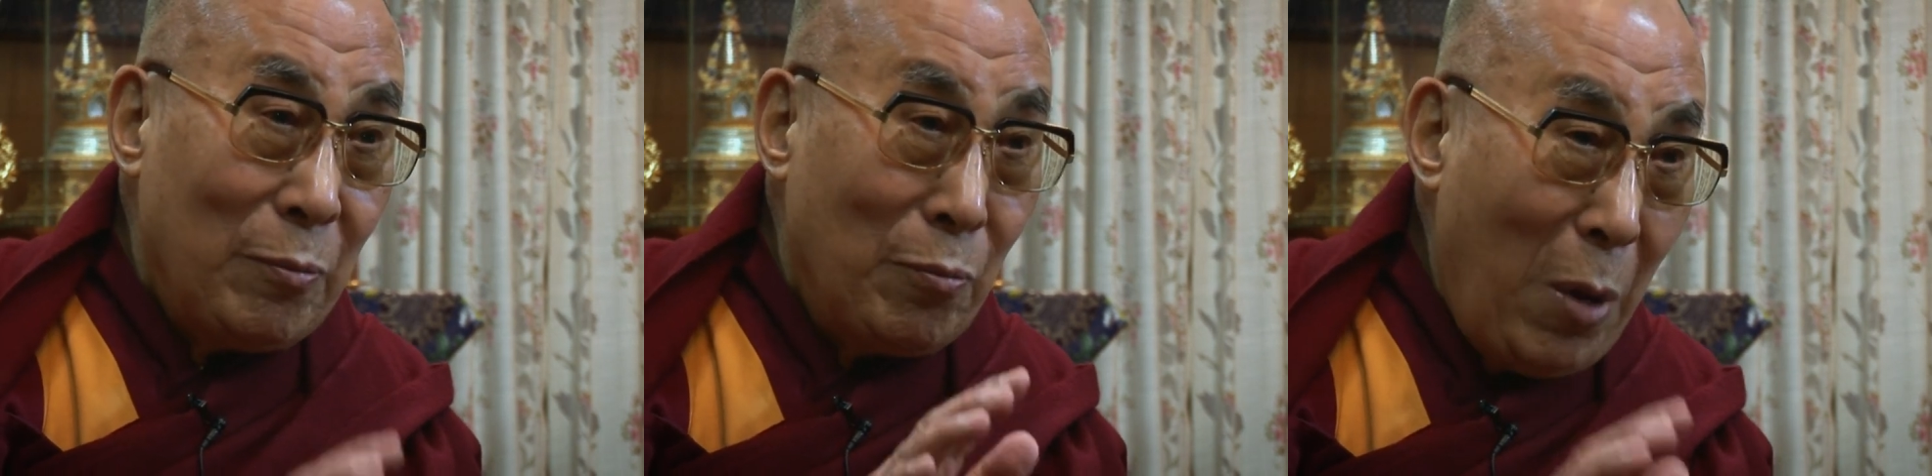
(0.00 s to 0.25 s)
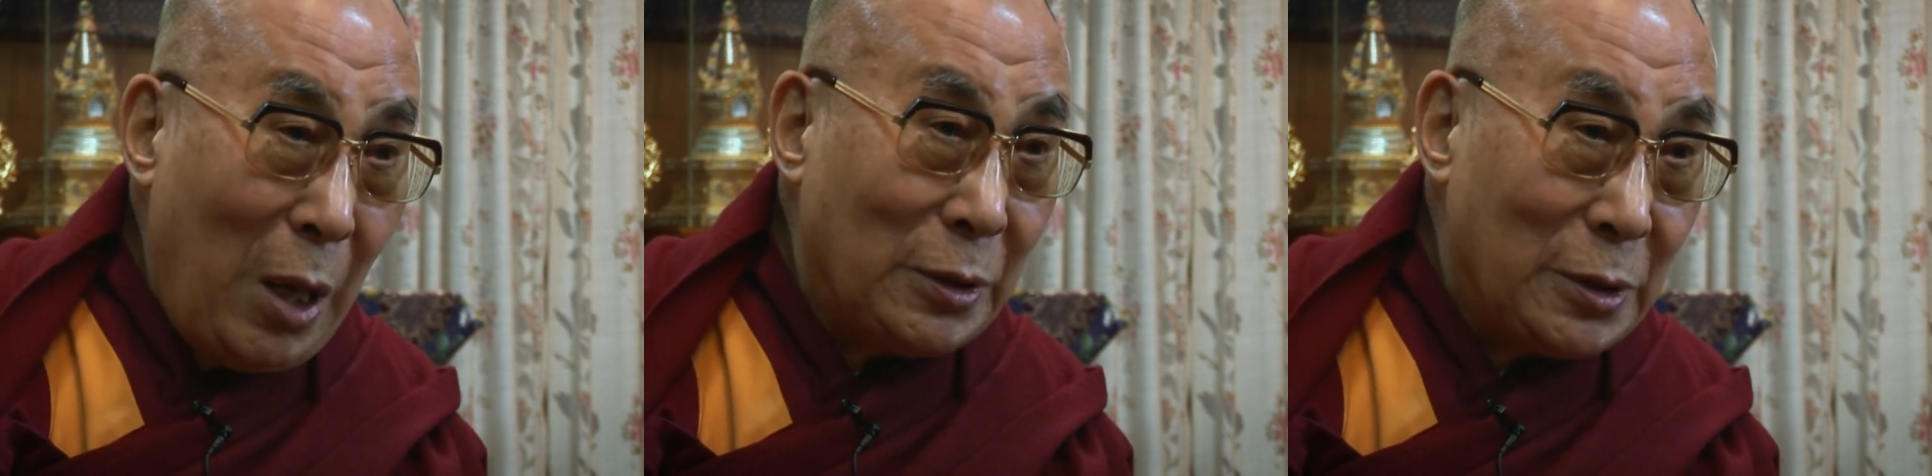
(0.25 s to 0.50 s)

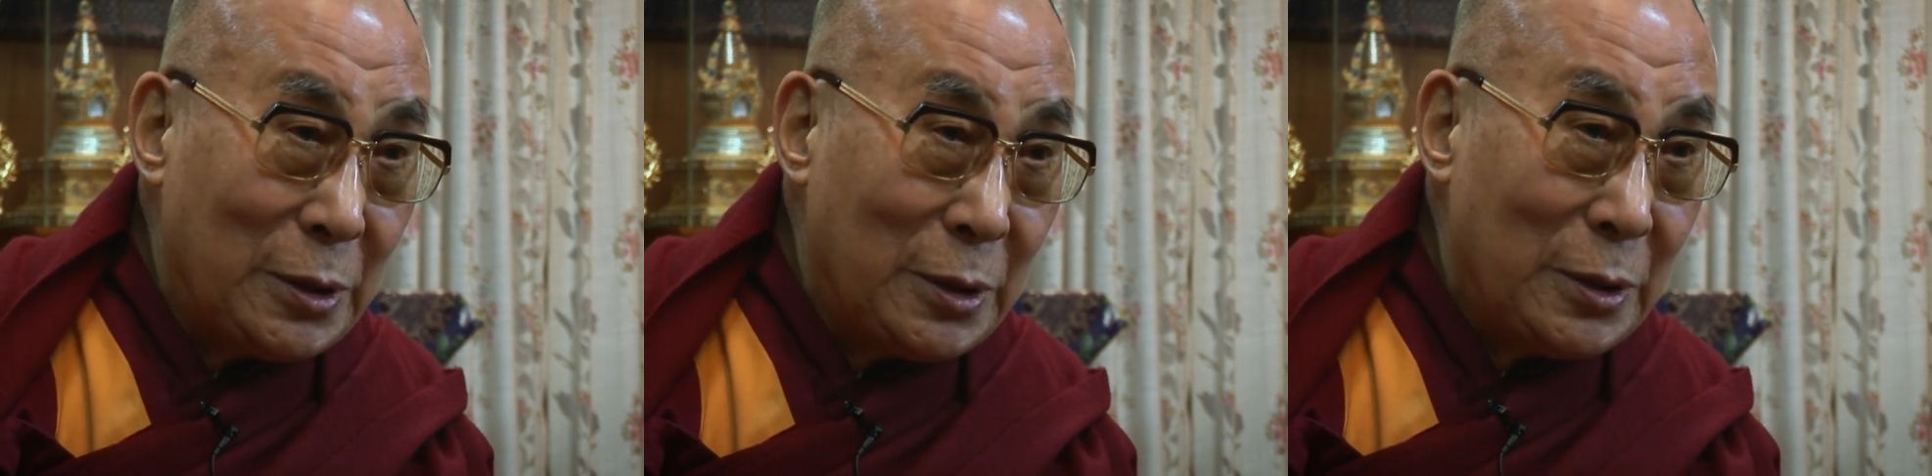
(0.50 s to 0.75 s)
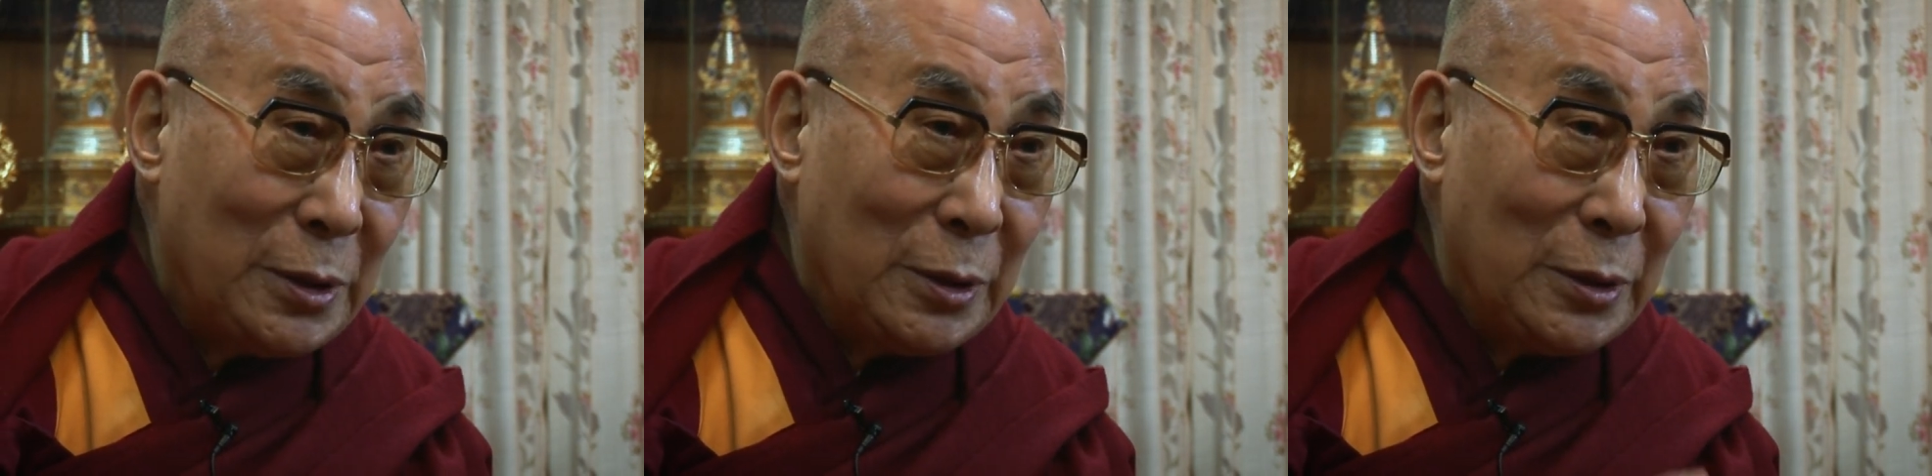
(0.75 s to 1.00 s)

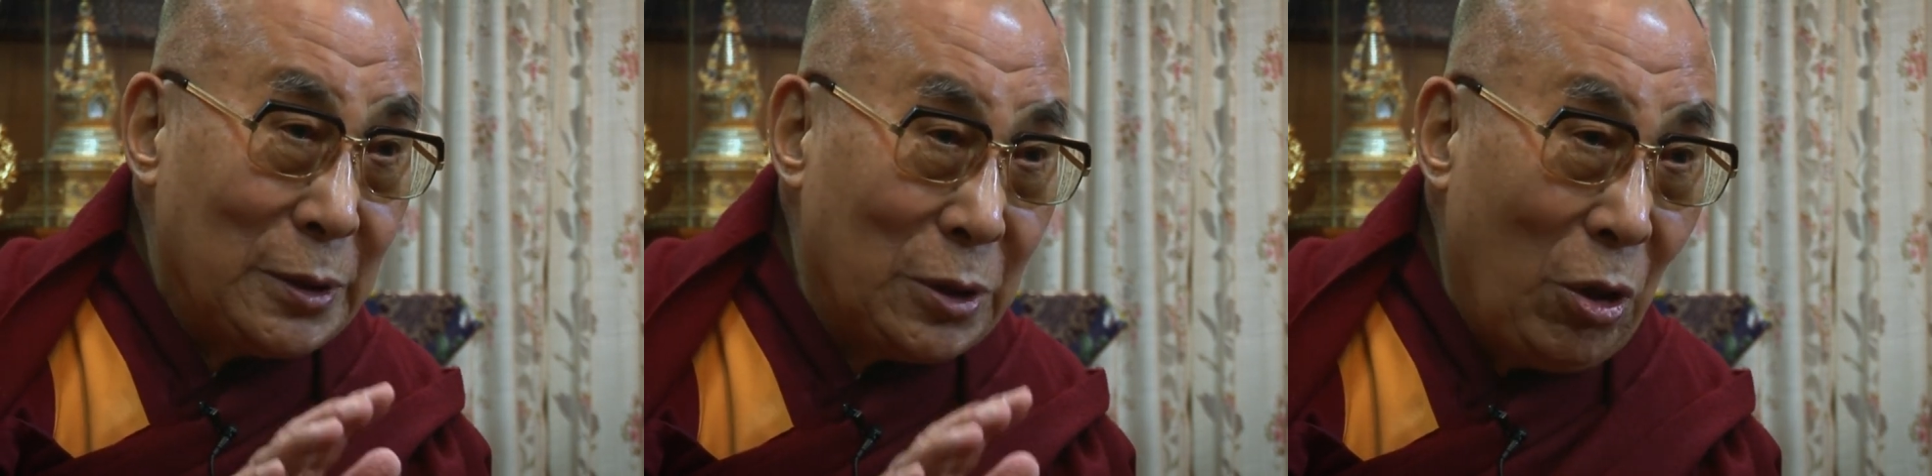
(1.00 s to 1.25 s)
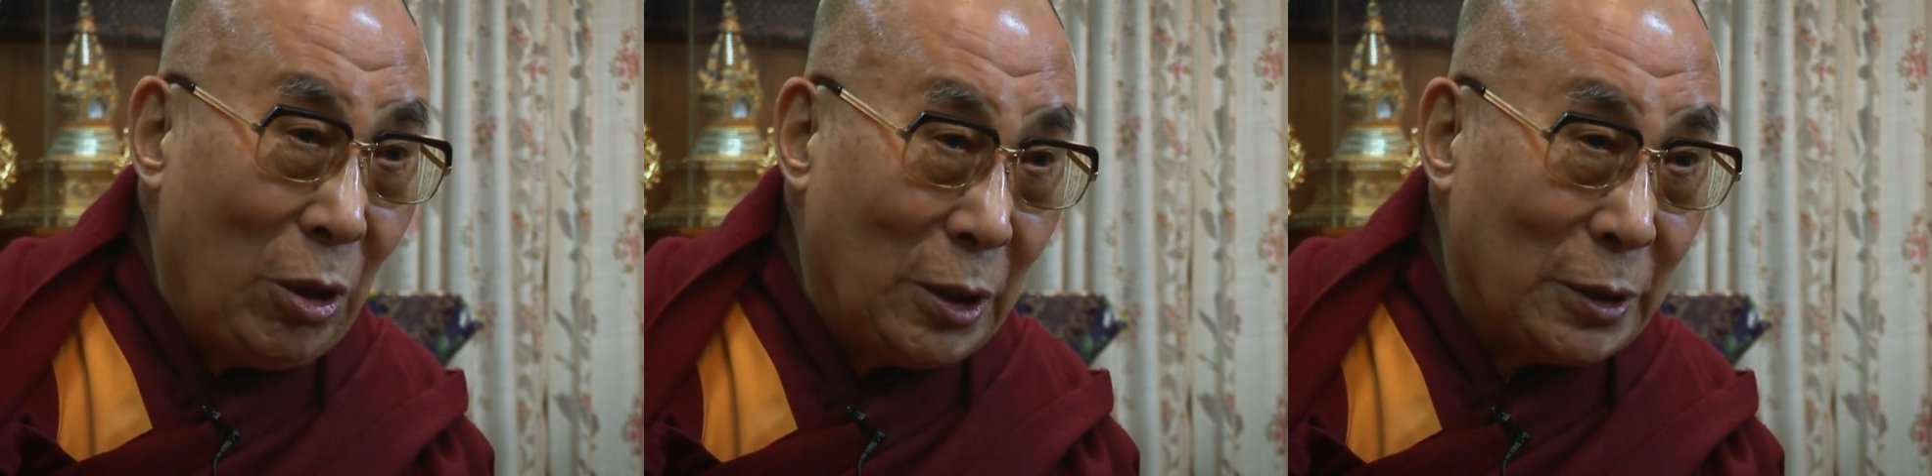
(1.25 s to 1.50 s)
monks,
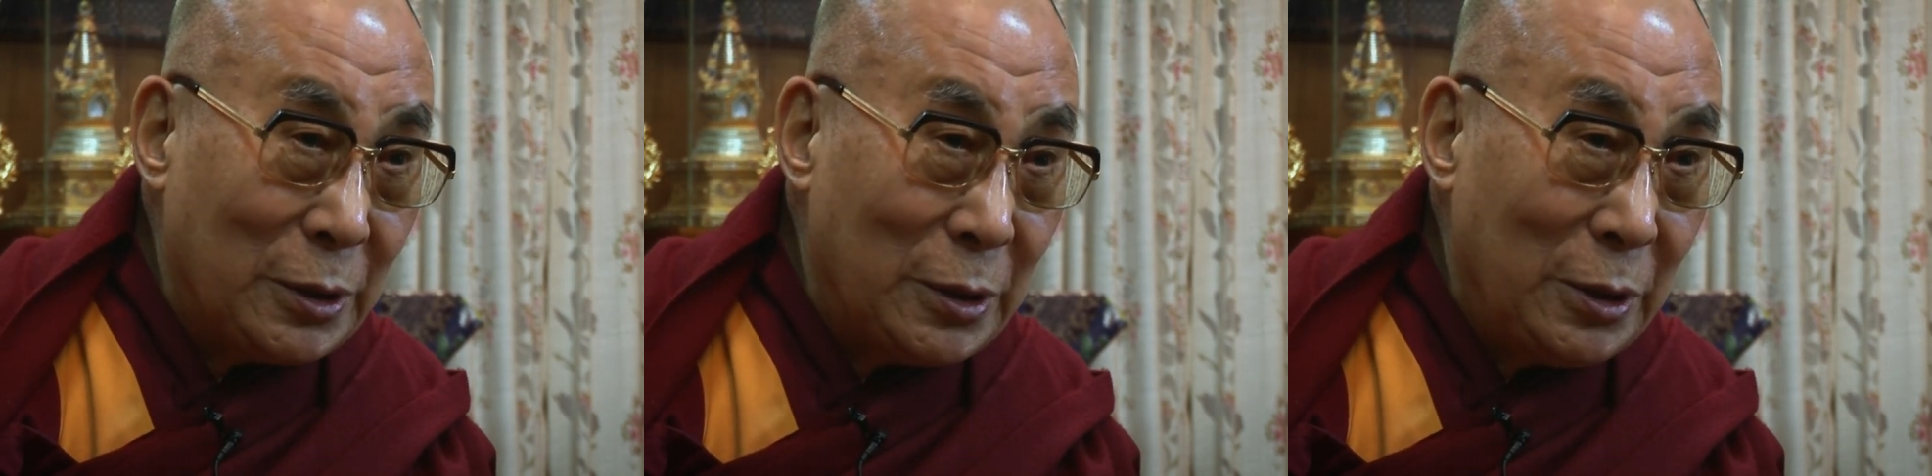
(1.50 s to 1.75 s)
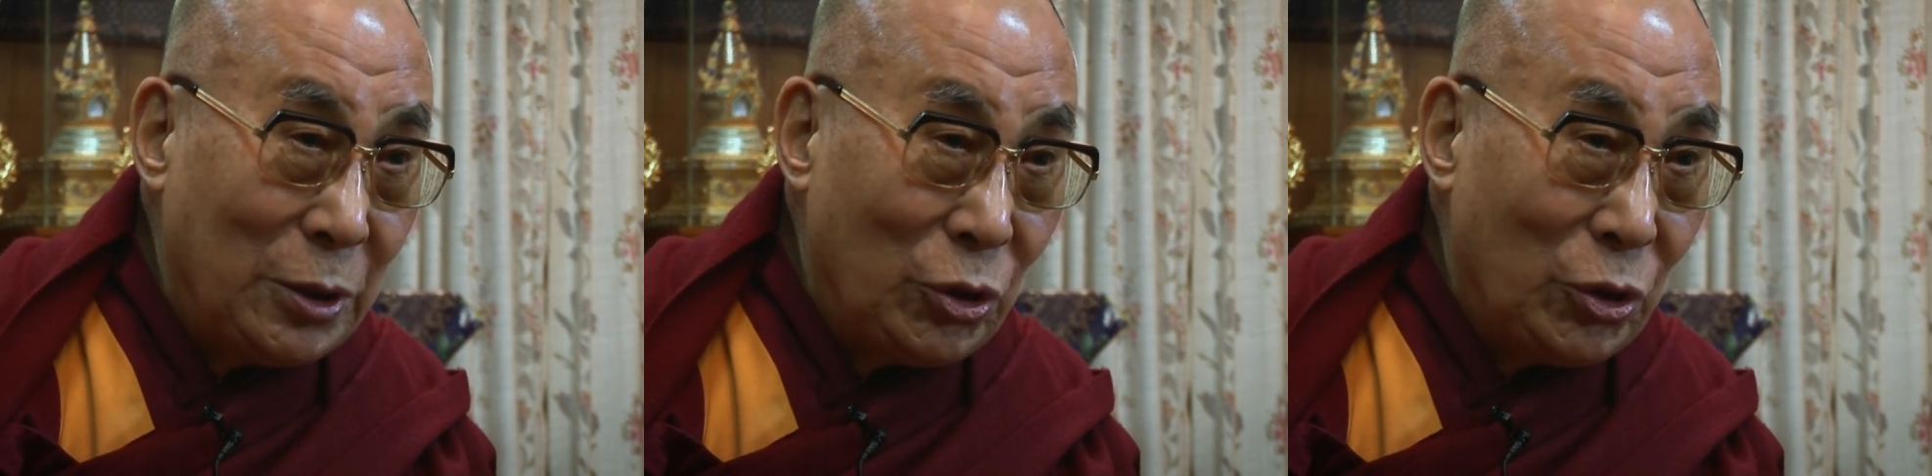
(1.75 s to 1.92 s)
scholars,